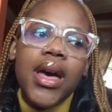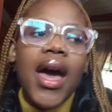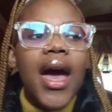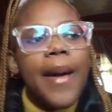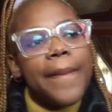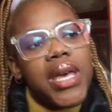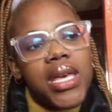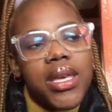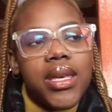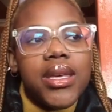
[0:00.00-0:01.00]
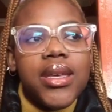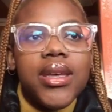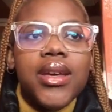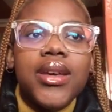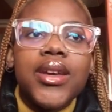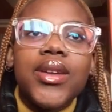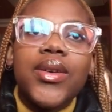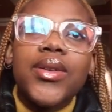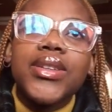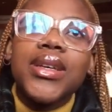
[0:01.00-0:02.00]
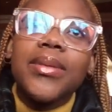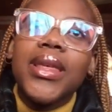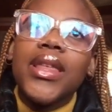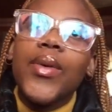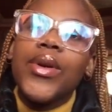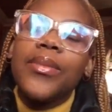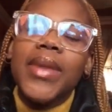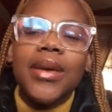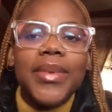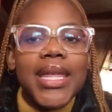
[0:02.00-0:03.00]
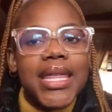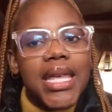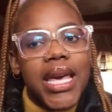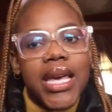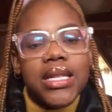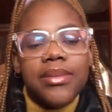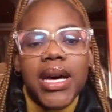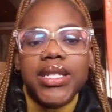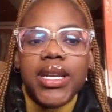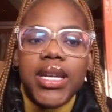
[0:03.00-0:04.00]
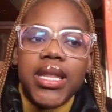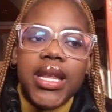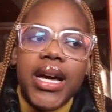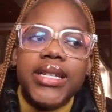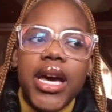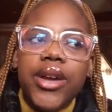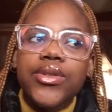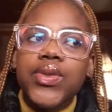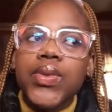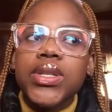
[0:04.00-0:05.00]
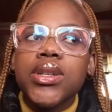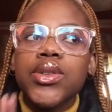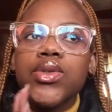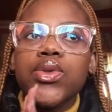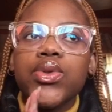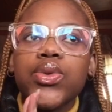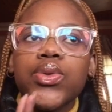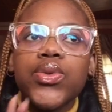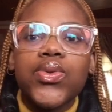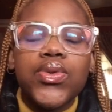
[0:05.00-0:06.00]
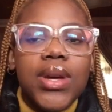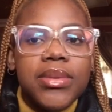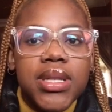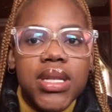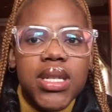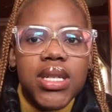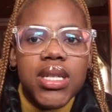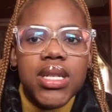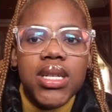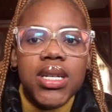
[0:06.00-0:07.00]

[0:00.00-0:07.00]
happy. You know, something that would make me think as much. And in that, I resorted to substances.